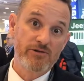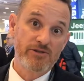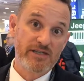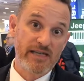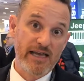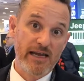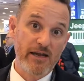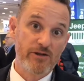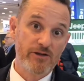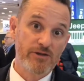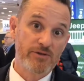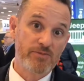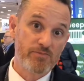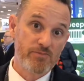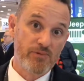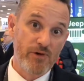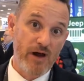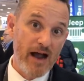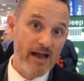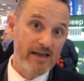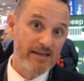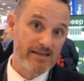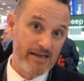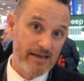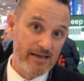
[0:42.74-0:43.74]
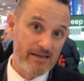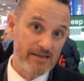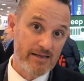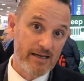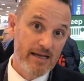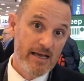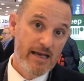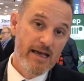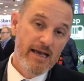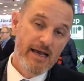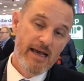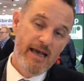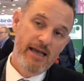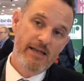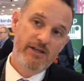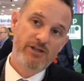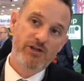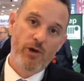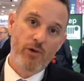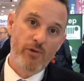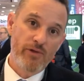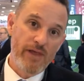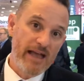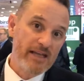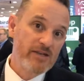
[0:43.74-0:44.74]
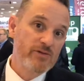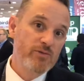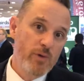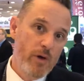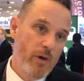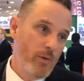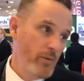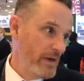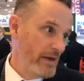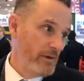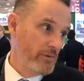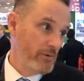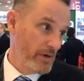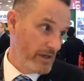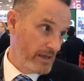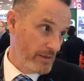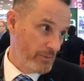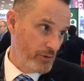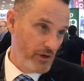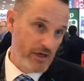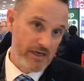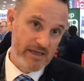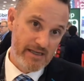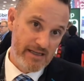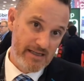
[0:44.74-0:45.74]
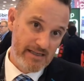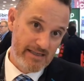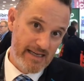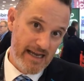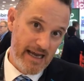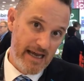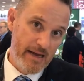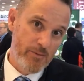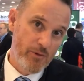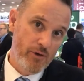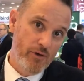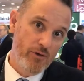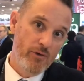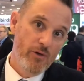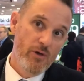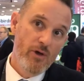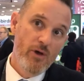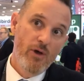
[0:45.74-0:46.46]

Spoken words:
sales process. And so that's what we really bring to the table.